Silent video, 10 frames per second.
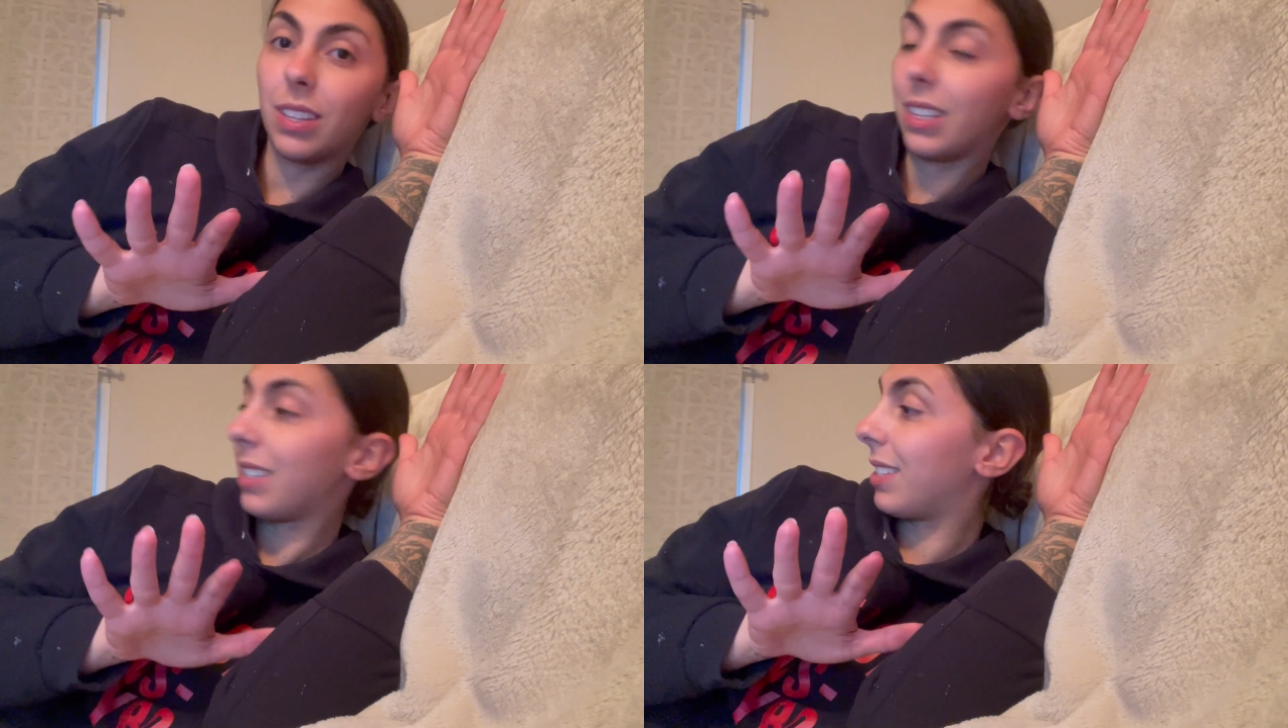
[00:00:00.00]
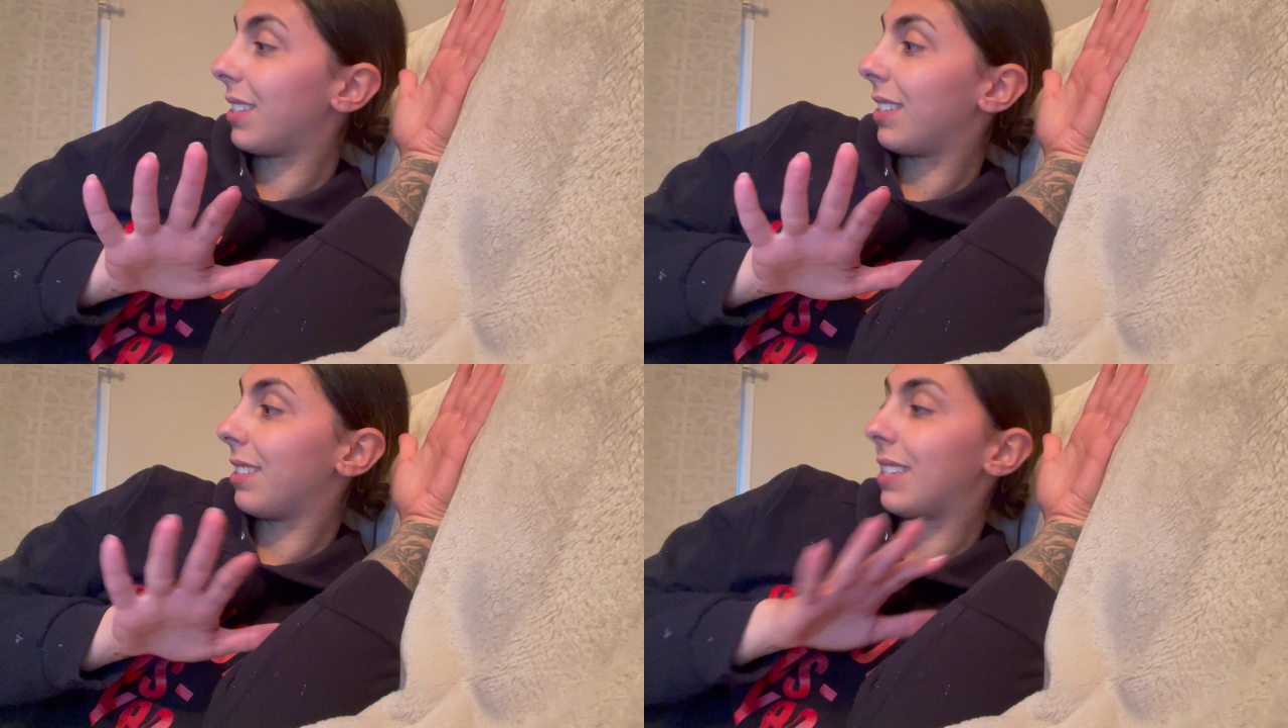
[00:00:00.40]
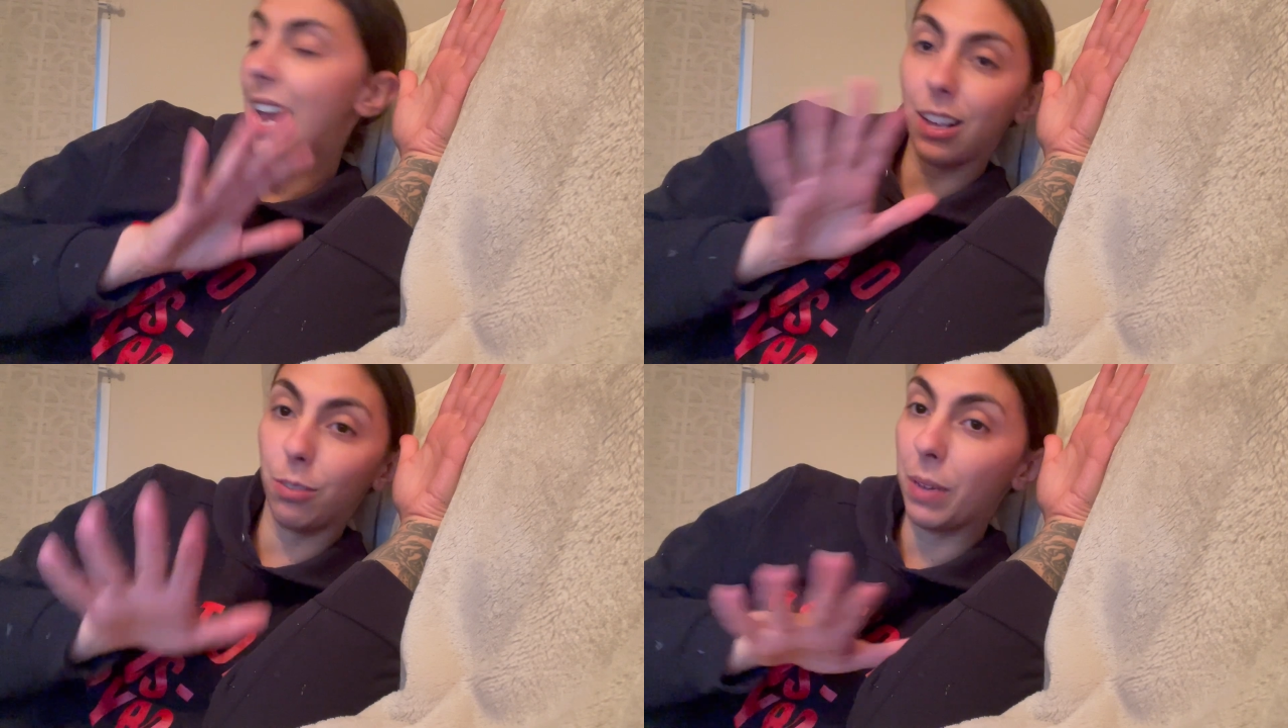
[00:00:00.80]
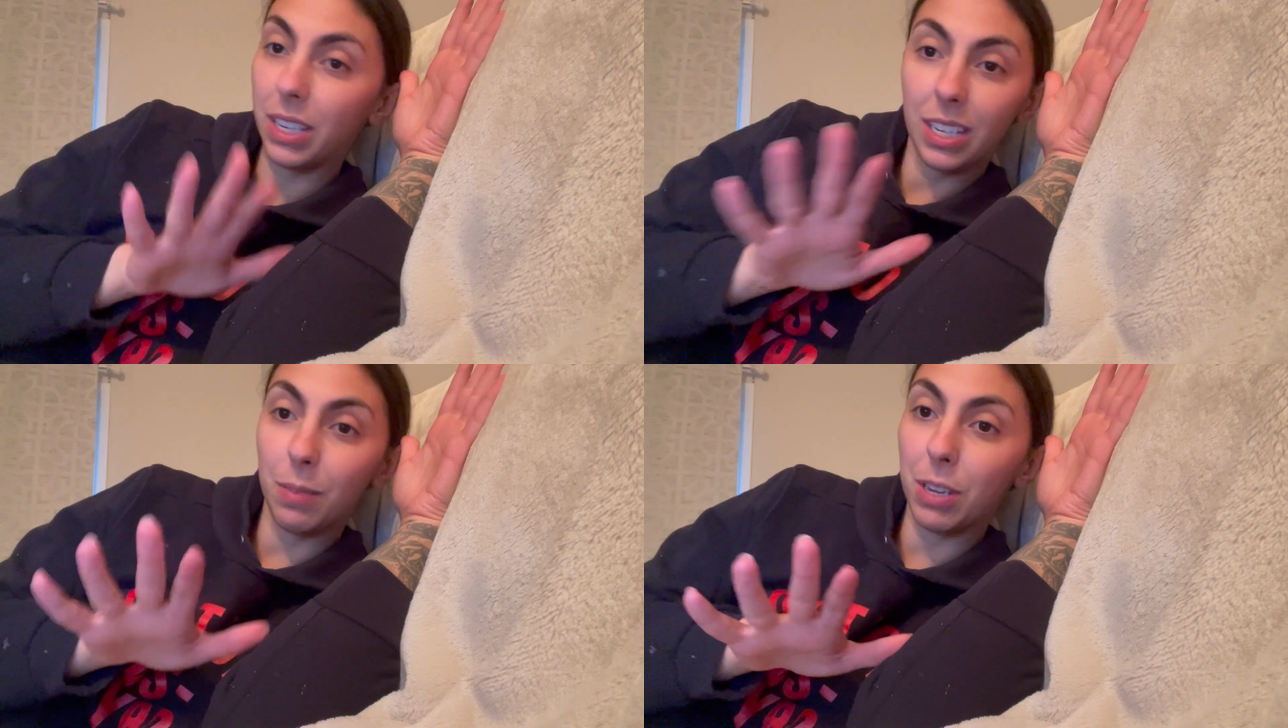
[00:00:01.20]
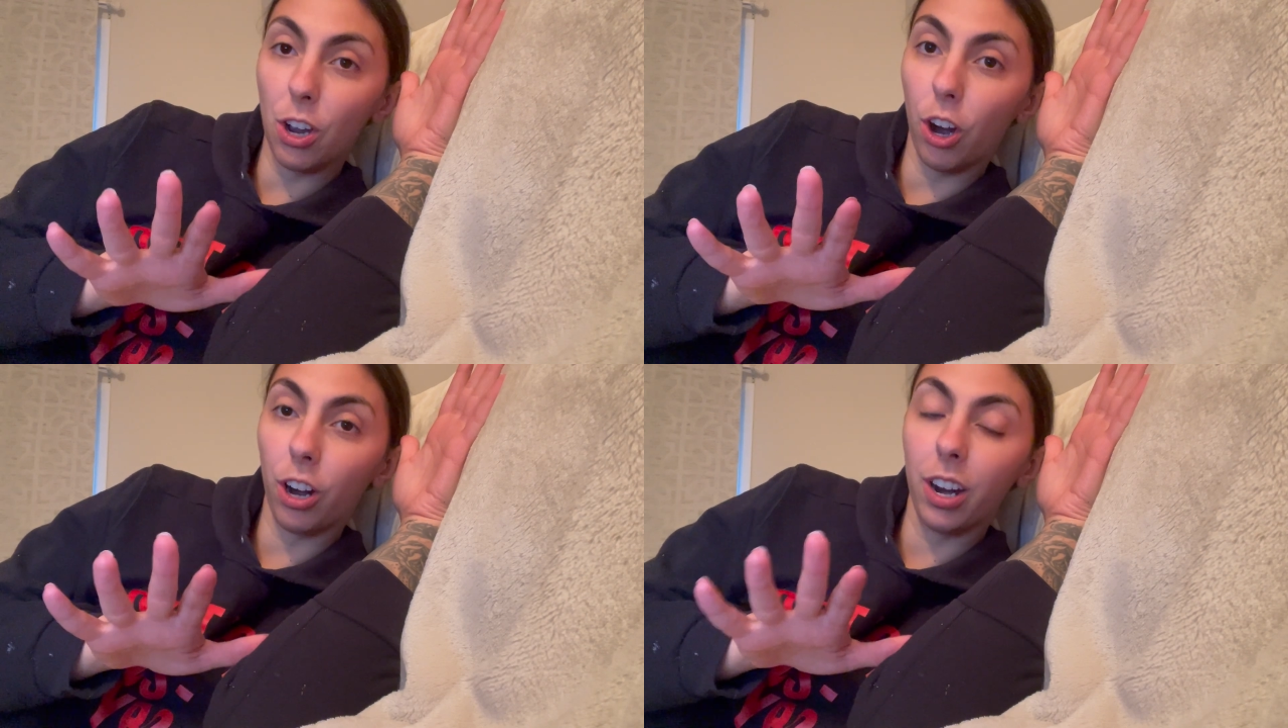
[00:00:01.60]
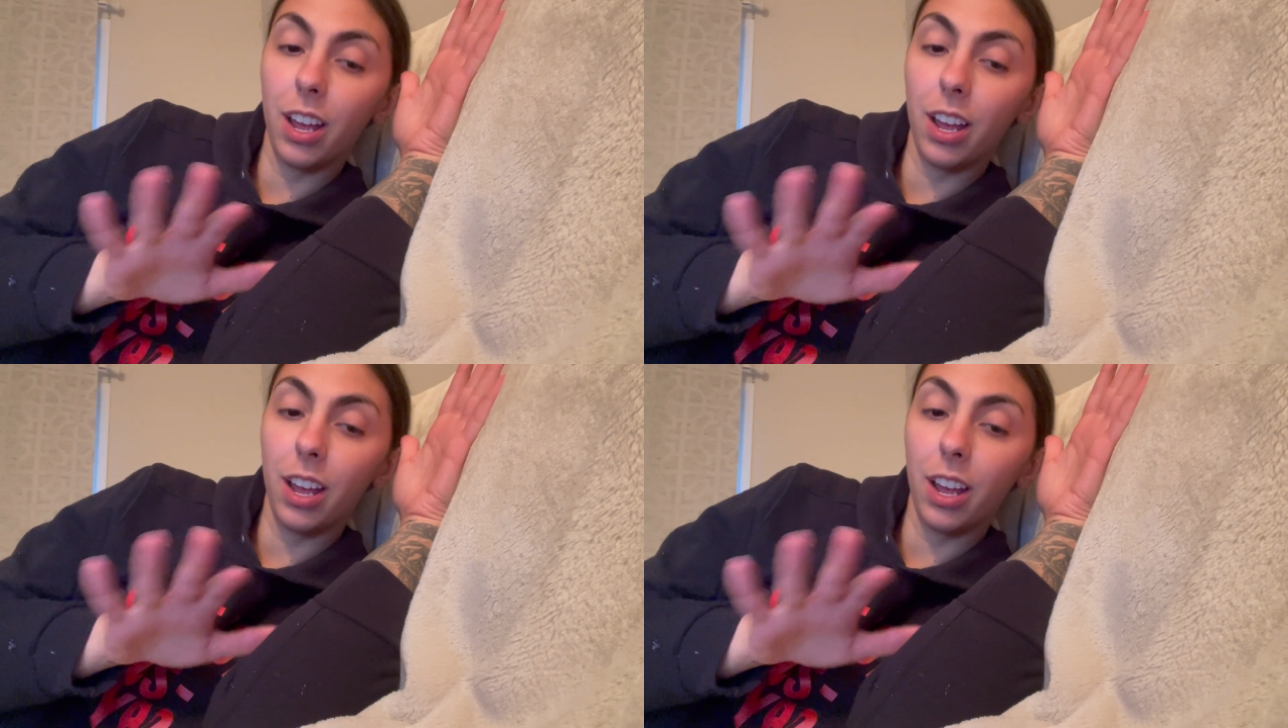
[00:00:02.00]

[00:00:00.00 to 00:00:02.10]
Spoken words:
this Tackle My TBR.